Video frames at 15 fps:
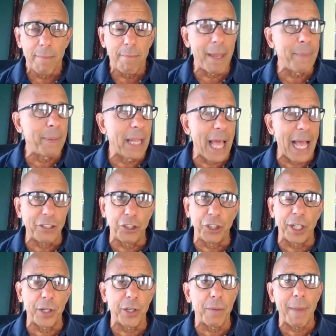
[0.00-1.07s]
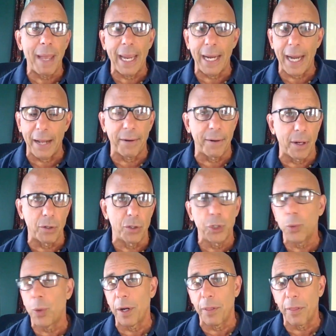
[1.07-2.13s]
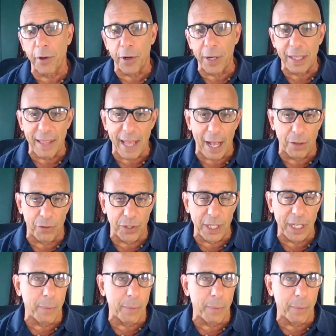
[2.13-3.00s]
maybe last year you made, I don't know, 230,000.